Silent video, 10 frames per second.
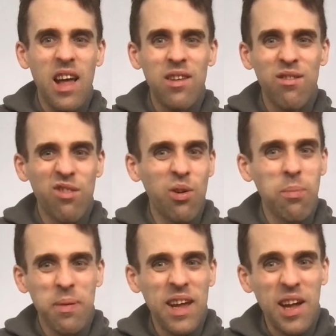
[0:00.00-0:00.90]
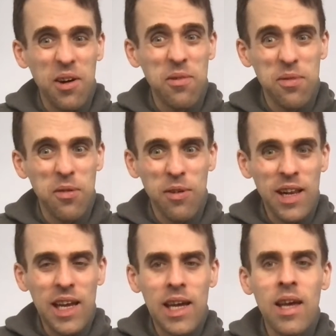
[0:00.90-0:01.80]
and not being helpful
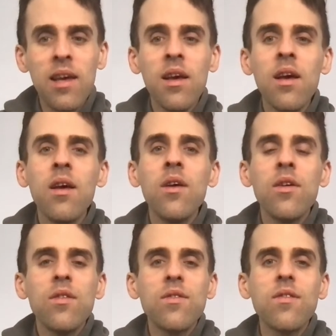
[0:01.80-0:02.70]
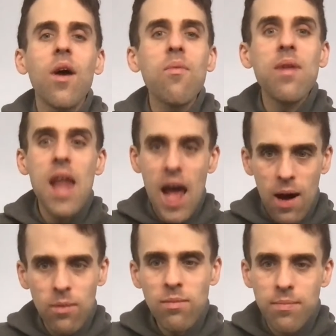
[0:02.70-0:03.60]
really. So
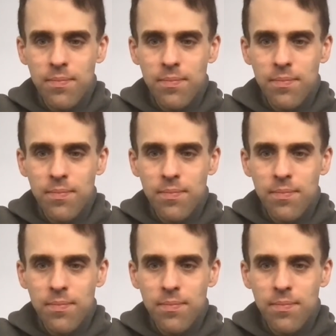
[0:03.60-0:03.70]
now